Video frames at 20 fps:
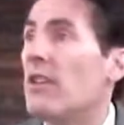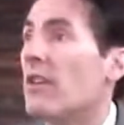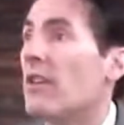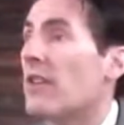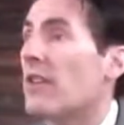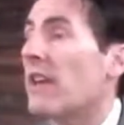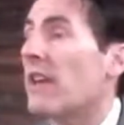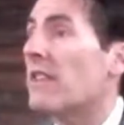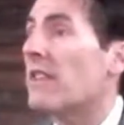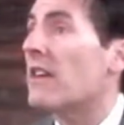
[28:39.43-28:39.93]

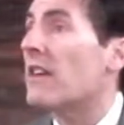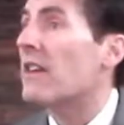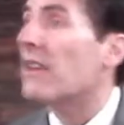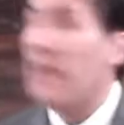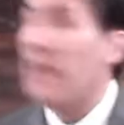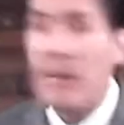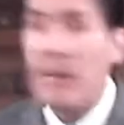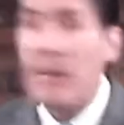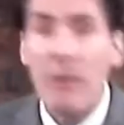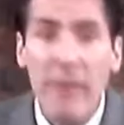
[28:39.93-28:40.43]
Okay, the
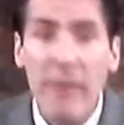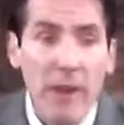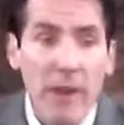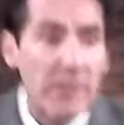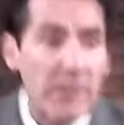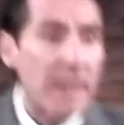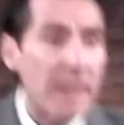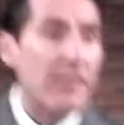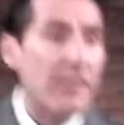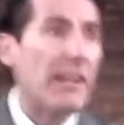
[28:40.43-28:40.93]
name of our
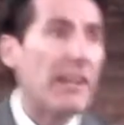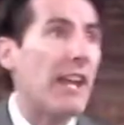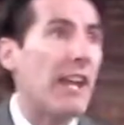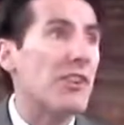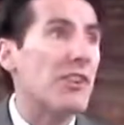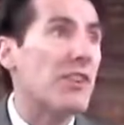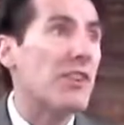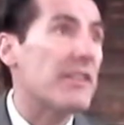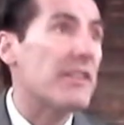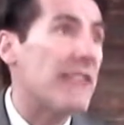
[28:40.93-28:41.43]

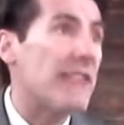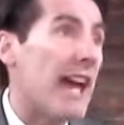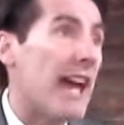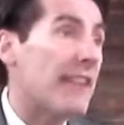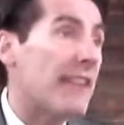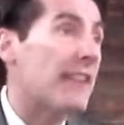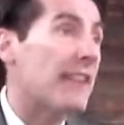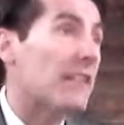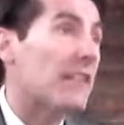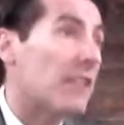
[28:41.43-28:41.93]
designation is
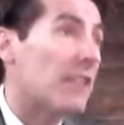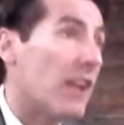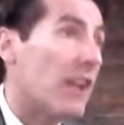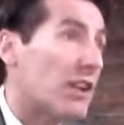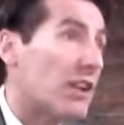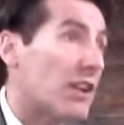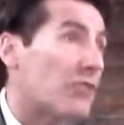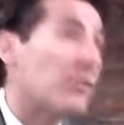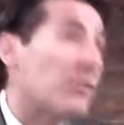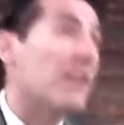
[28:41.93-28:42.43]
not
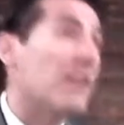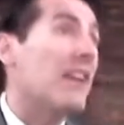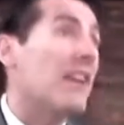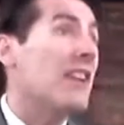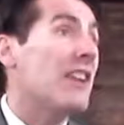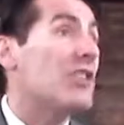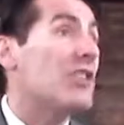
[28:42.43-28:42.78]
luxury